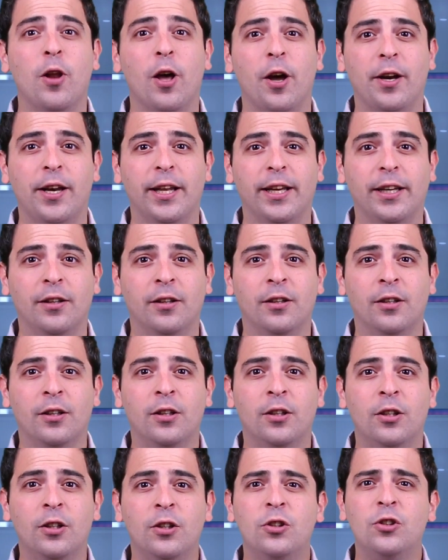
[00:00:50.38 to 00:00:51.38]
learning.
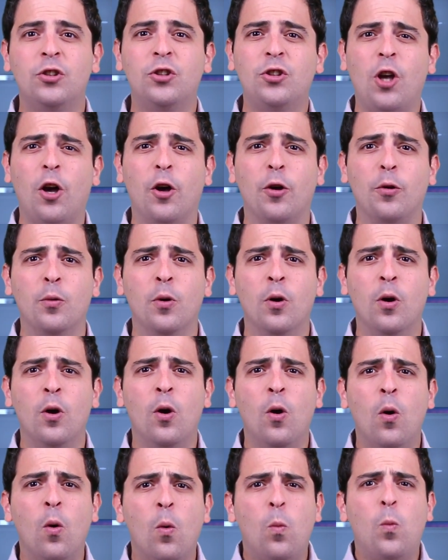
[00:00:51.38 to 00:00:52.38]
So,
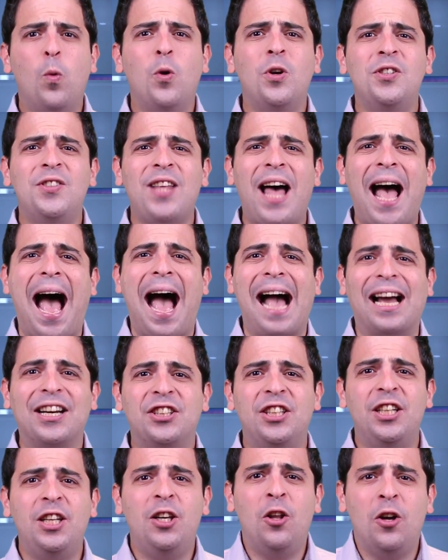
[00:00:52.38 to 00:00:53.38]
what does that
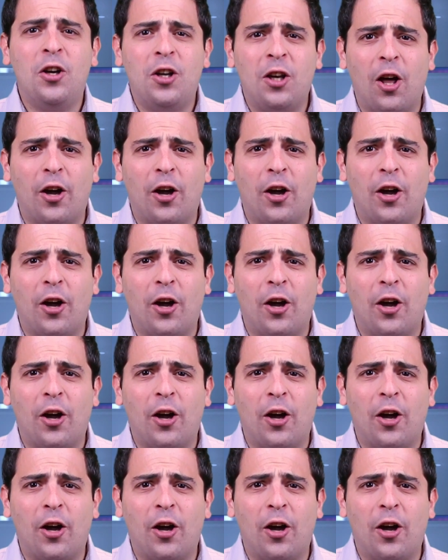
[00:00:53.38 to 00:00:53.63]
actually look